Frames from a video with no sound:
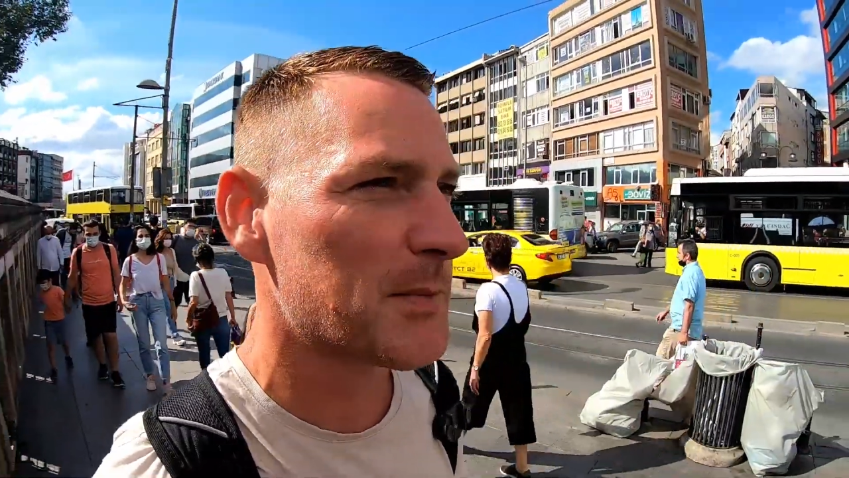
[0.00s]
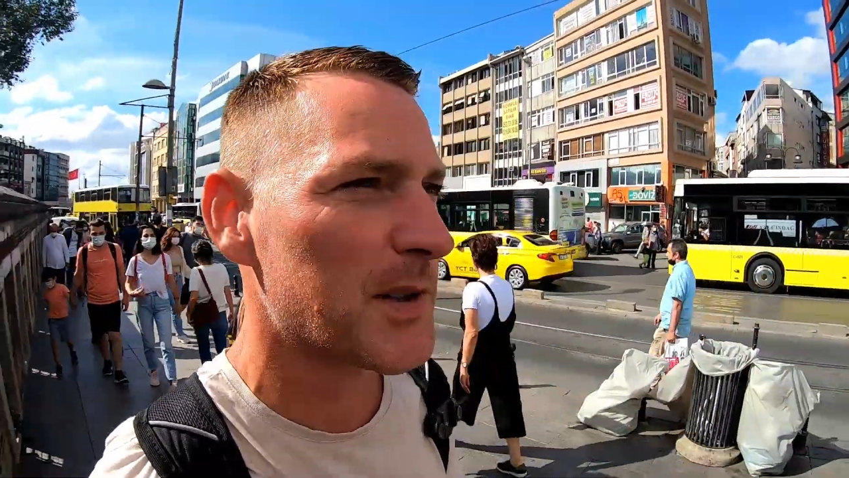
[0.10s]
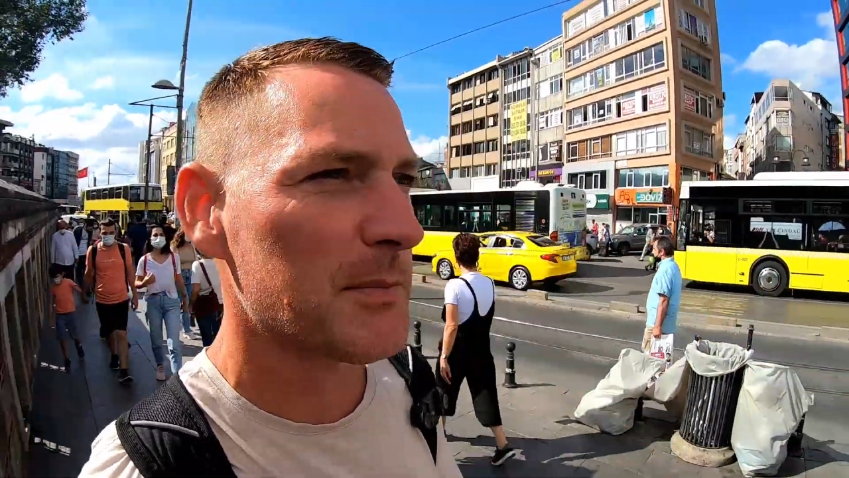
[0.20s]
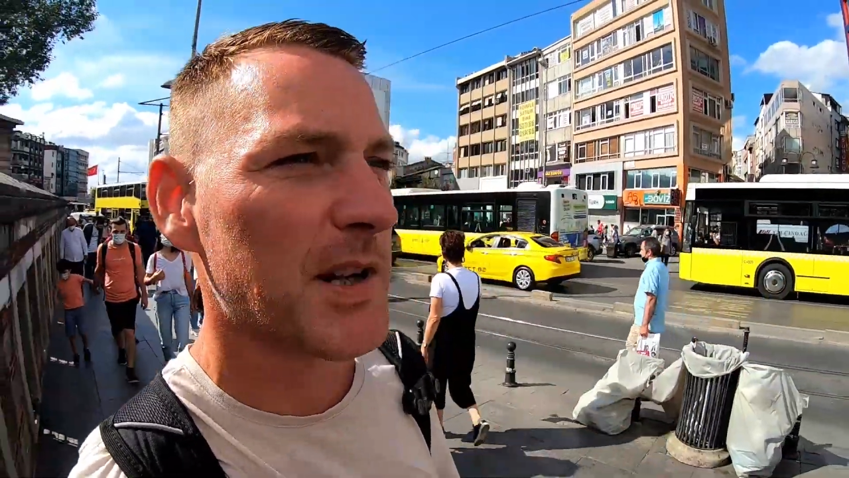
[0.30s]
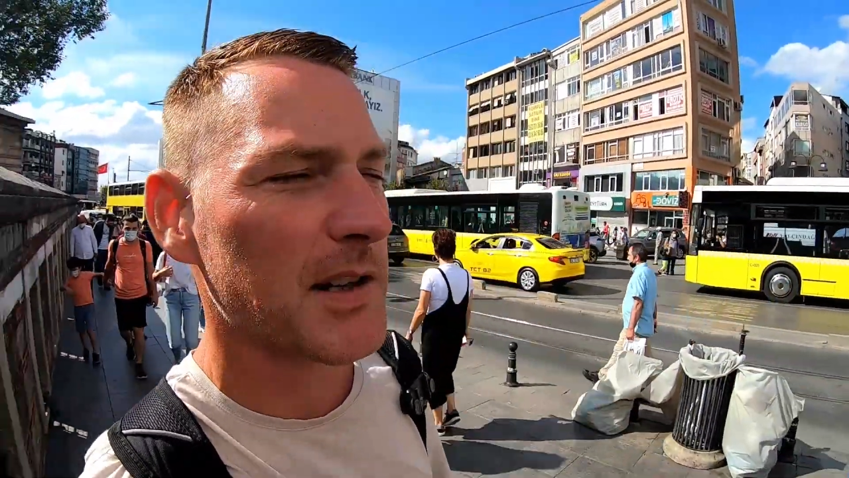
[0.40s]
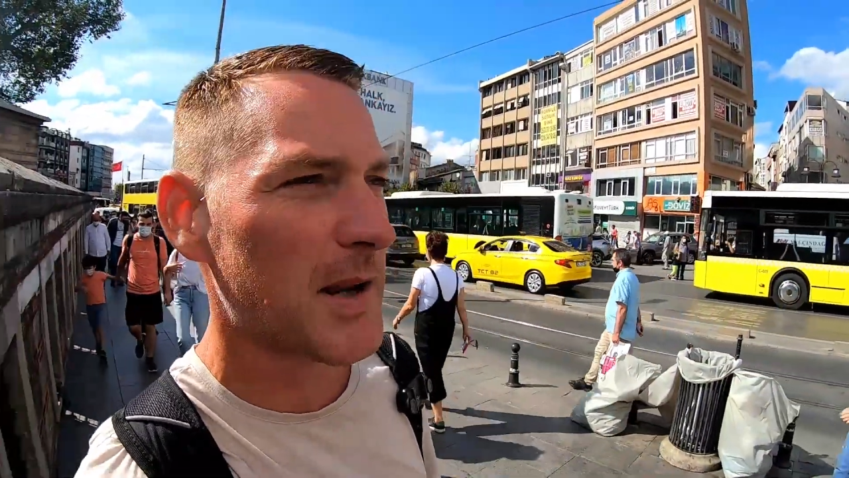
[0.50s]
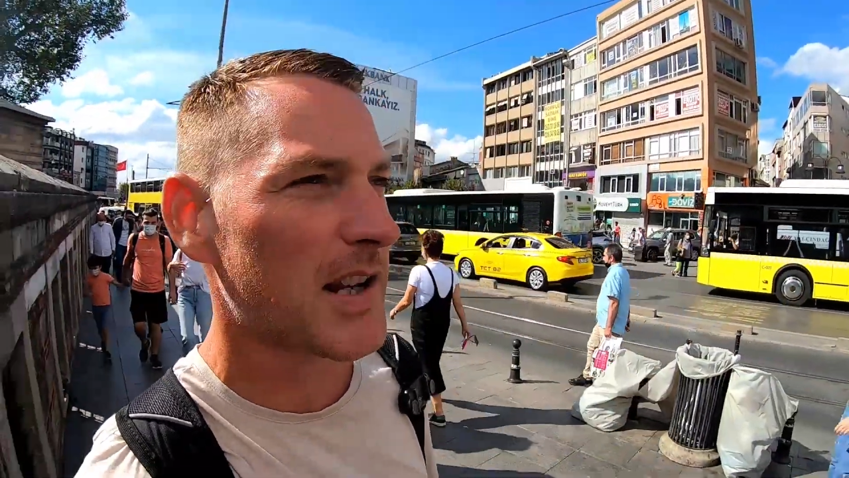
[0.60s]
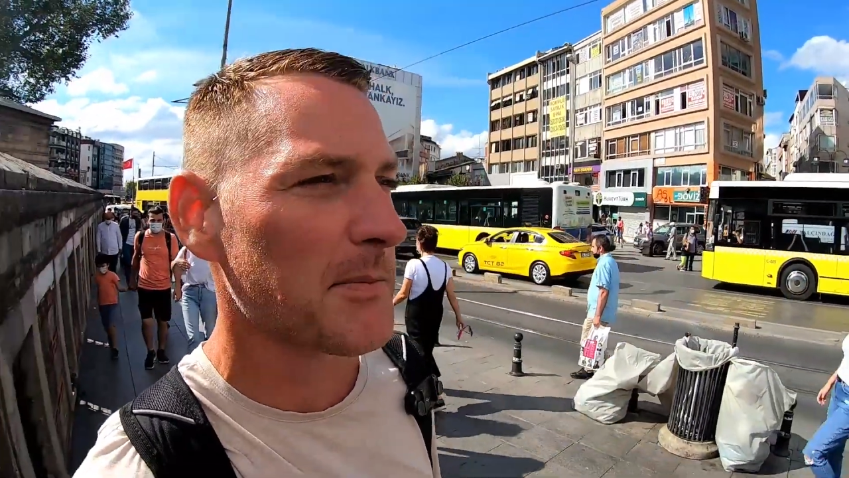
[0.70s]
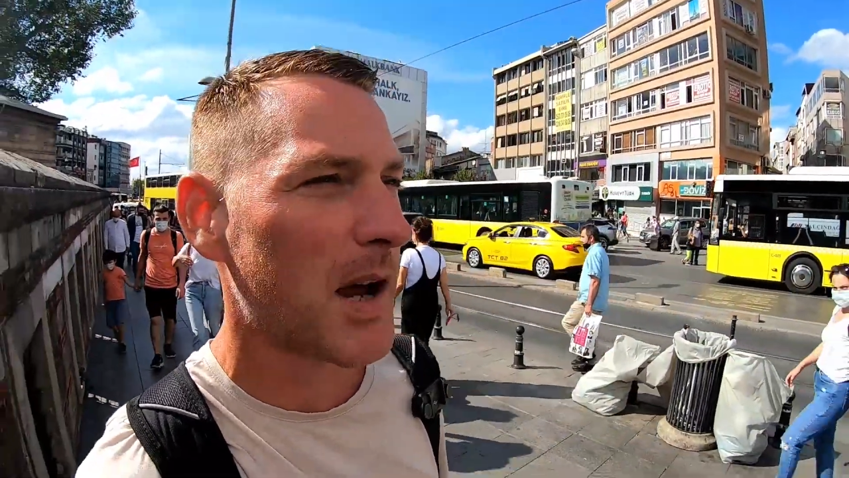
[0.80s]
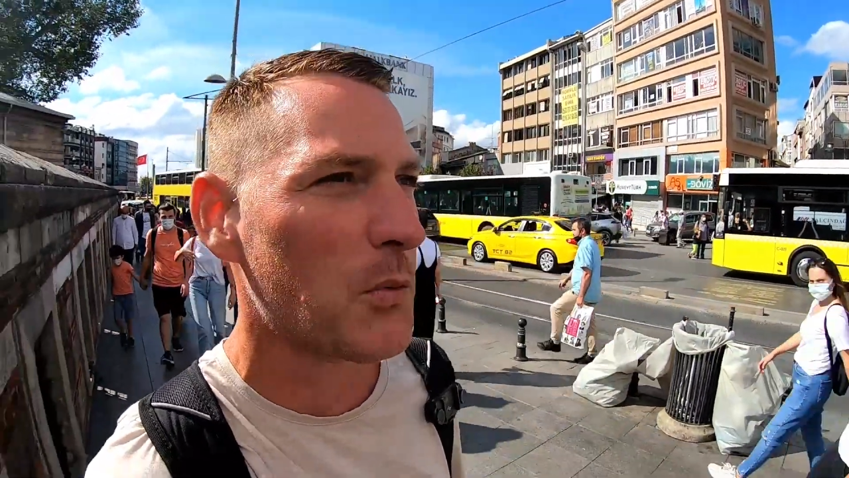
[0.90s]
but I'm kind of
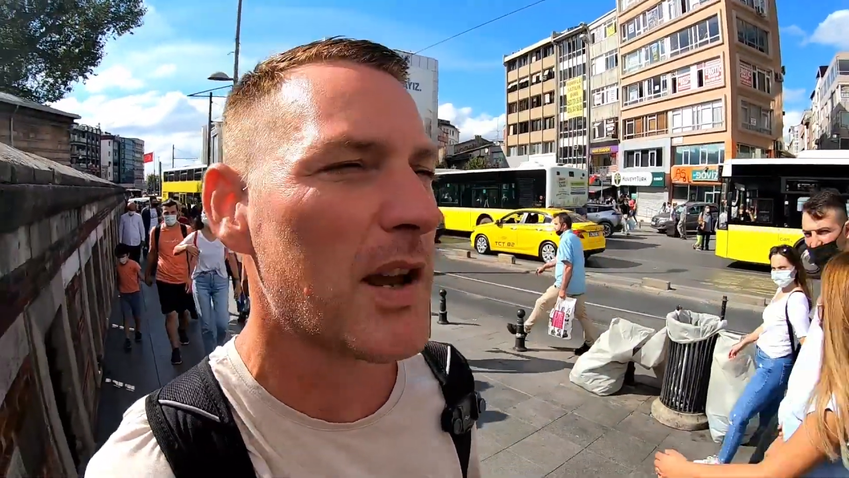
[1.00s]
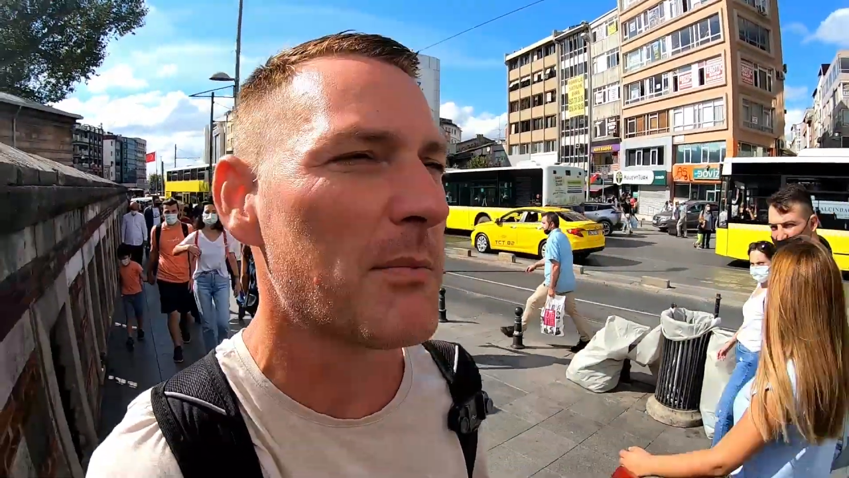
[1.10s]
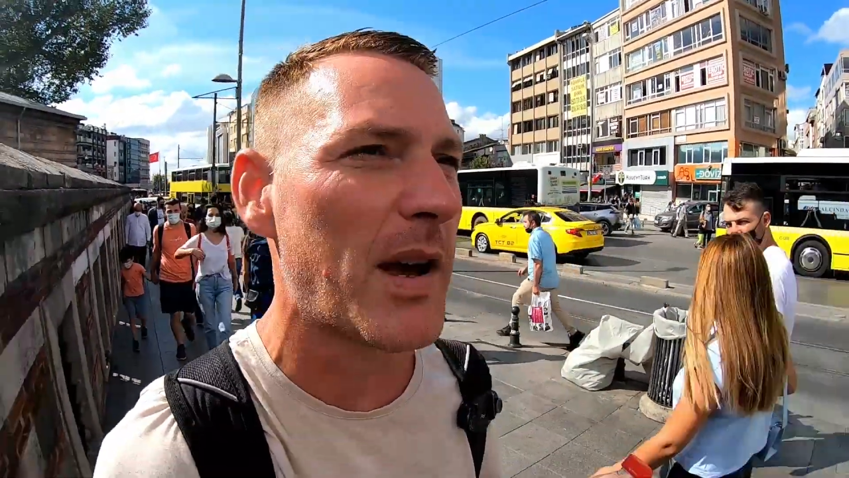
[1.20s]
making my way